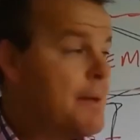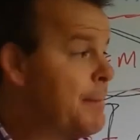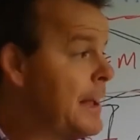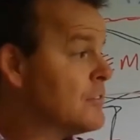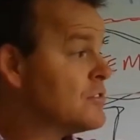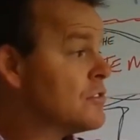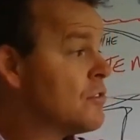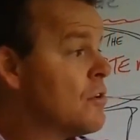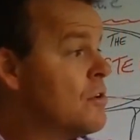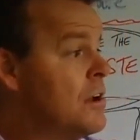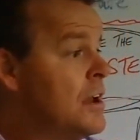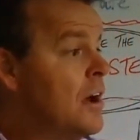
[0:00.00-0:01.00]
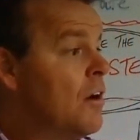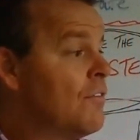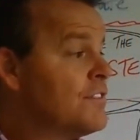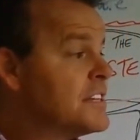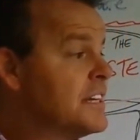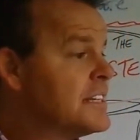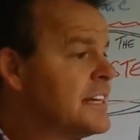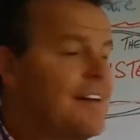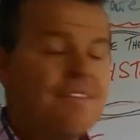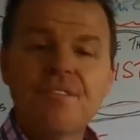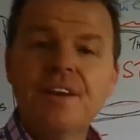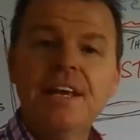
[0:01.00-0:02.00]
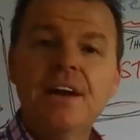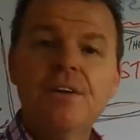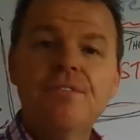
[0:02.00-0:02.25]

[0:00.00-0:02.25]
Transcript: Bounce through, obviously there's another video